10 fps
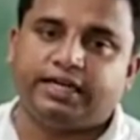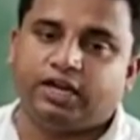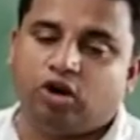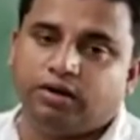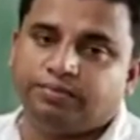
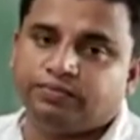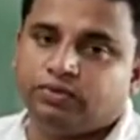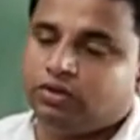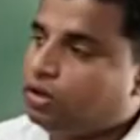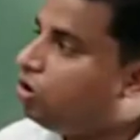ion.
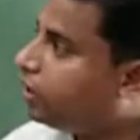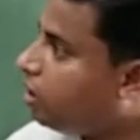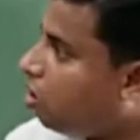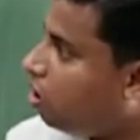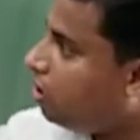Okay,
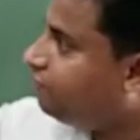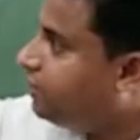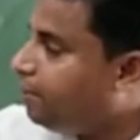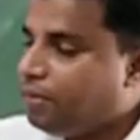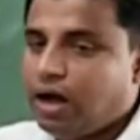all of
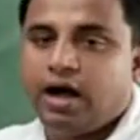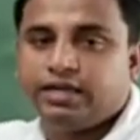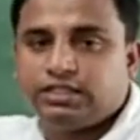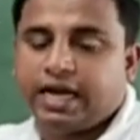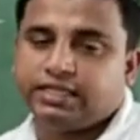them are
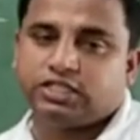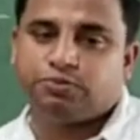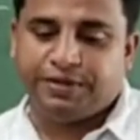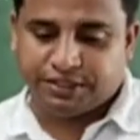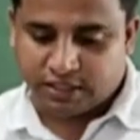charged
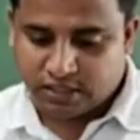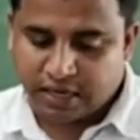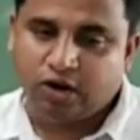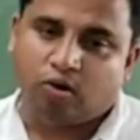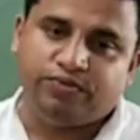species
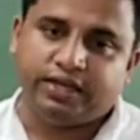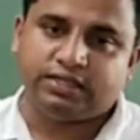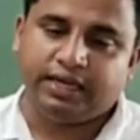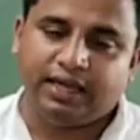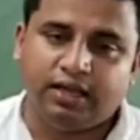and
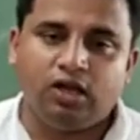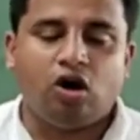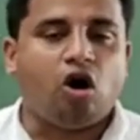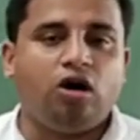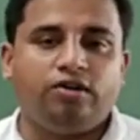obviously
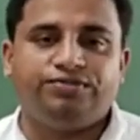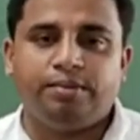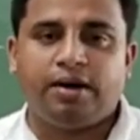all of them